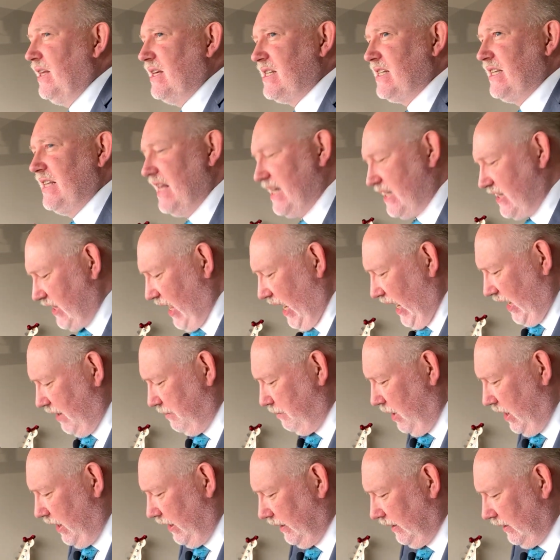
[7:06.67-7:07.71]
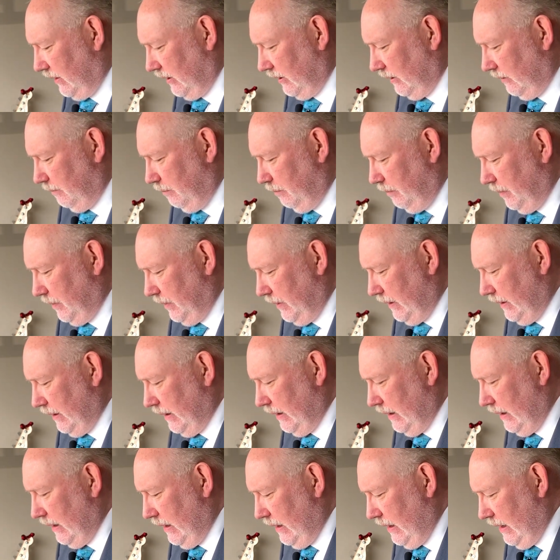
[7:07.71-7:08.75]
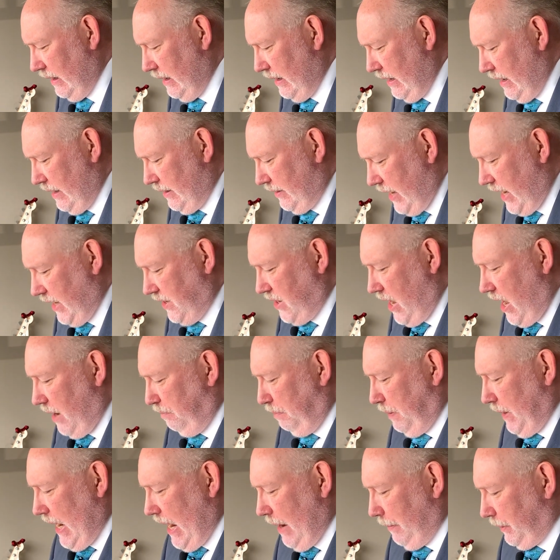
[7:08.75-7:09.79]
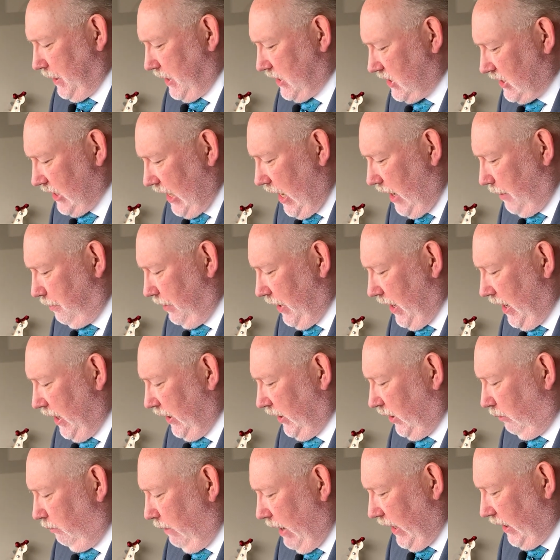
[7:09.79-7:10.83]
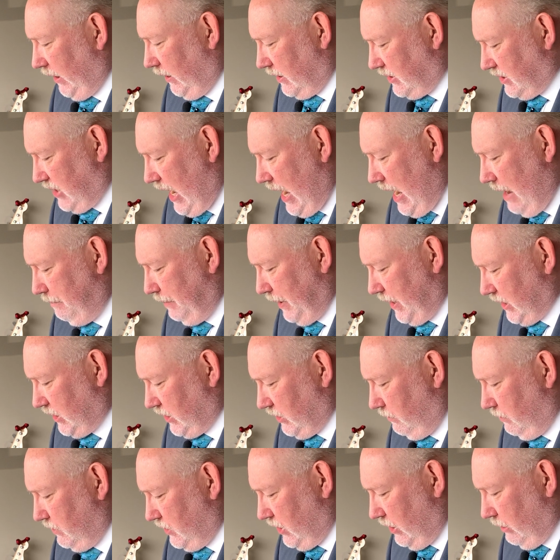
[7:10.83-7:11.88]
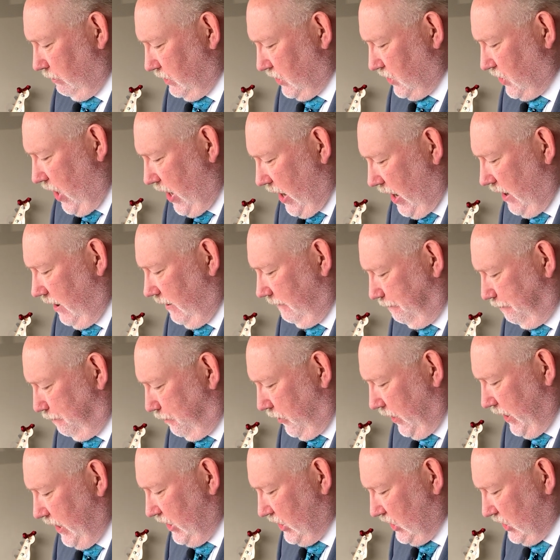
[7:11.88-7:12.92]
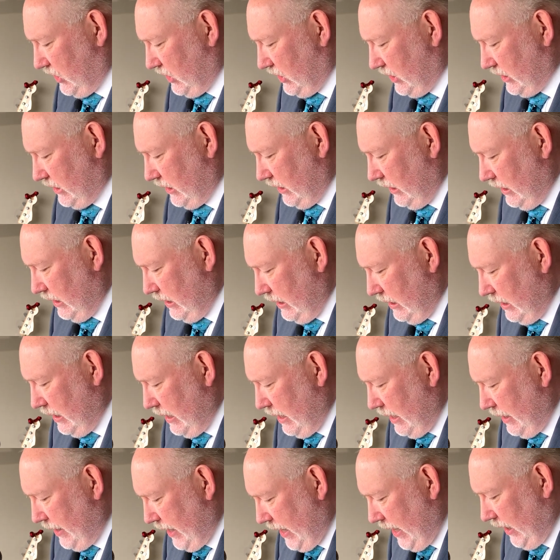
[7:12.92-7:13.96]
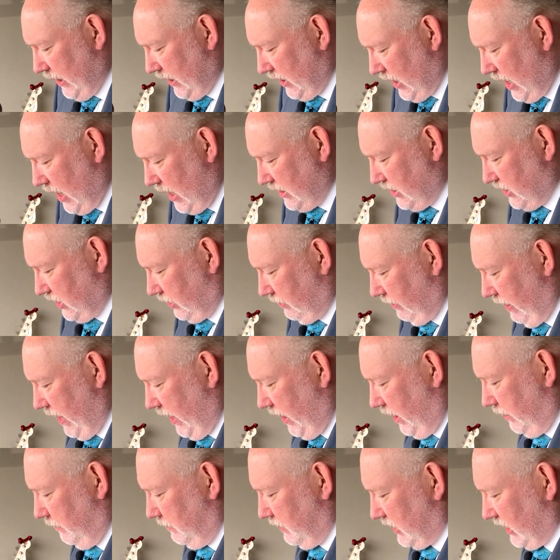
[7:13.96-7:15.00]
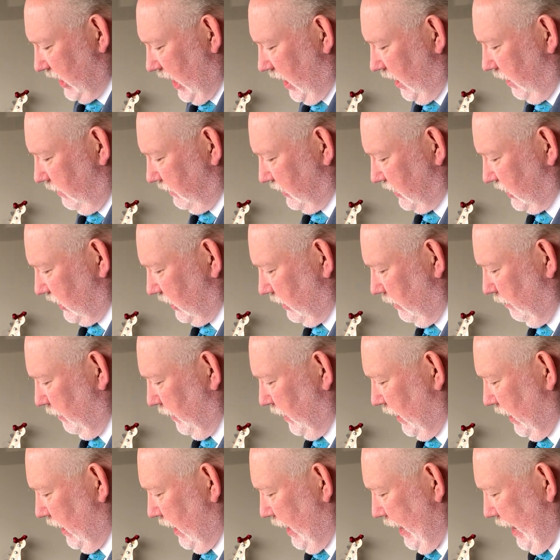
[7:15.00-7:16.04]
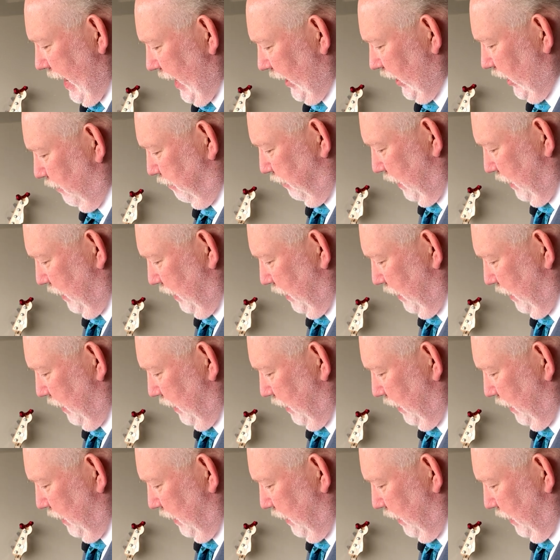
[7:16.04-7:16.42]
this in the second month. They'd not been able to celebrate it at the regular time because there was not enough priests that had consecrated themselves, and the